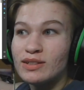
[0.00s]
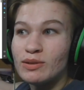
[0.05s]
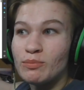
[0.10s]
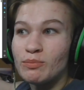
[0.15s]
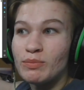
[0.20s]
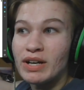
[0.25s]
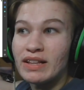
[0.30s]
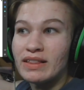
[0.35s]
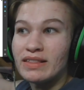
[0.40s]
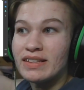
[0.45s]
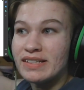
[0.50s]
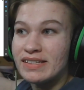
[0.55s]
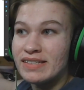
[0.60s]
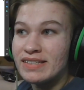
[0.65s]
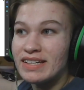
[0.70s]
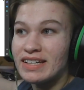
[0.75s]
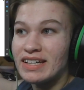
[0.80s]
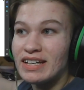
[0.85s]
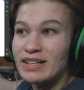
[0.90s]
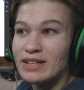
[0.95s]
But the
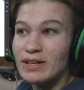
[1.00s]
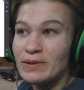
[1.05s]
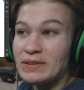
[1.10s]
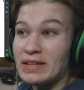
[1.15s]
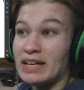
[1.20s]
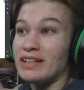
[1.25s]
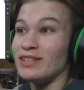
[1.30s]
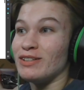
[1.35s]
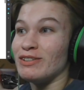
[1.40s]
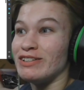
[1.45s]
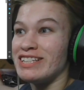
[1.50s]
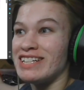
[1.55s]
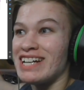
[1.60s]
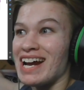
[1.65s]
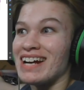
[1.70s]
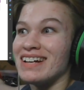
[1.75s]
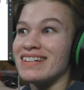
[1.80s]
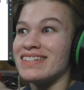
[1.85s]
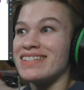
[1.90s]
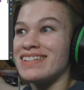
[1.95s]
sticky note that you
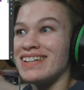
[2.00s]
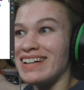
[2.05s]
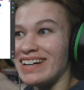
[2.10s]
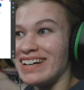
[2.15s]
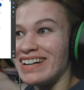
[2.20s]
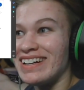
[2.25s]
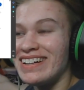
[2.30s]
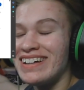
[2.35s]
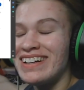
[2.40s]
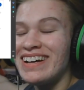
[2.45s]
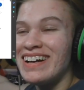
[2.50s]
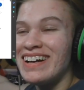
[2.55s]
can't see.